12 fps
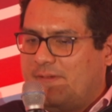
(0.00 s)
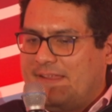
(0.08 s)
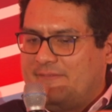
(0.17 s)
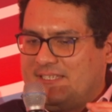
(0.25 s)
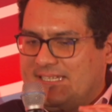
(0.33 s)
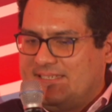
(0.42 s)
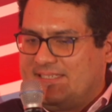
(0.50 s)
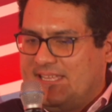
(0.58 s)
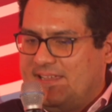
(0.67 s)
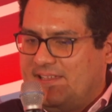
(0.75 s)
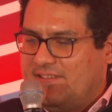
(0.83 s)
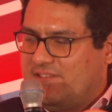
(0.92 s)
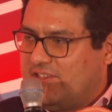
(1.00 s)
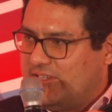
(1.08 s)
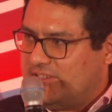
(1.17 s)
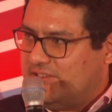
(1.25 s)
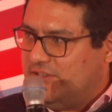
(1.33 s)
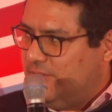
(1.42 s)
advertisers think it's
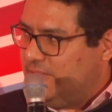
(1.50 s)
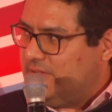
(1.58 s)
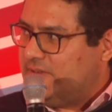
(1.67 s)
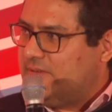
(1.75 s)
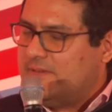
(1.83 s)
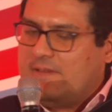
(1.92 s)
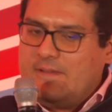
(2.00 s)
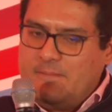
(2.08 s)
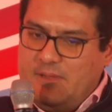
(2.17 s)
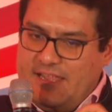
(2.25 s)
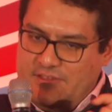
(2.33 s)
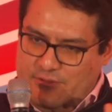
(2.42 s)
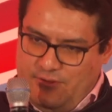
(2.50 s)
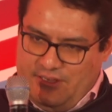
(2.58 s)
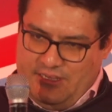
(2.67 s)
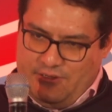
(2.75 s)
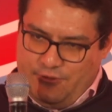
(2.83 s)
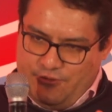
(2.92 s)
just used, but actually you can
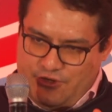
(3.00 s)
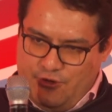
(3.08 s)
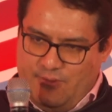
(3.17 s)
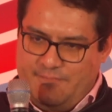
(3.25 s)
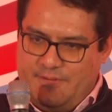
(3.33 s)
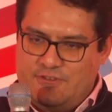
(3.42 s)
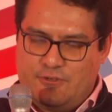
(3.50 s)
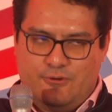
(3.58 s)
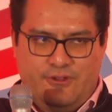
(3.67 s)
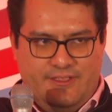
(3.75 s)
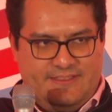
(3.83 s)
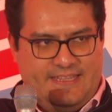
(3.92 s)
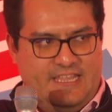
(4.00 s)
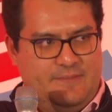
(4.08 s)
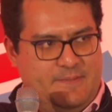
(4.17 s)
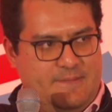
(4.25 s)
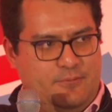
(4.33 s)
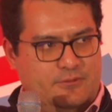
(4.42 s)
include new inventory and take
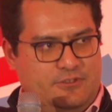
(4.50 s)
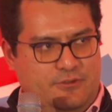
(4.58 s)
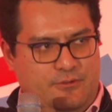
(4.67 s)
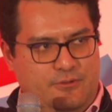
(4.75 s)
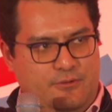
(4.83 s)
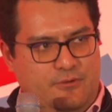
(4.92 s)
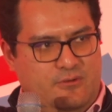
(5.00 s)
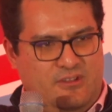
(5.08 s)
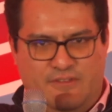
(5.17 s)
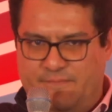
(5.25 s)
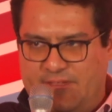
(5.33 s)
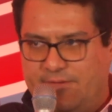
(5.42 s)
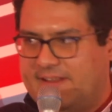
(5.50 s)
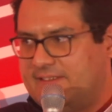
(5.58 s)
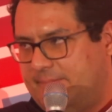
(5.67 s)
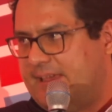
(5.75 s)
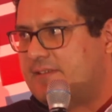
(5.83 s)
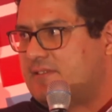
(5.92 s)
people to your
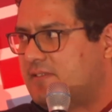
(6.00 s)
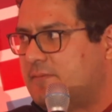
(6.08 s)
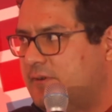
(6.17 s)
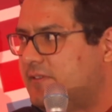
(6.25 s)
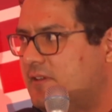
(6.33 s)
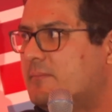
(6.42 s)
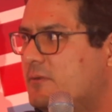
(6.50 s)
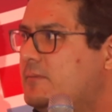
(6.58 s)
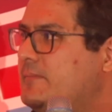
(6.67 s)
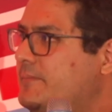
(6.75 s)
configurator pages, for example.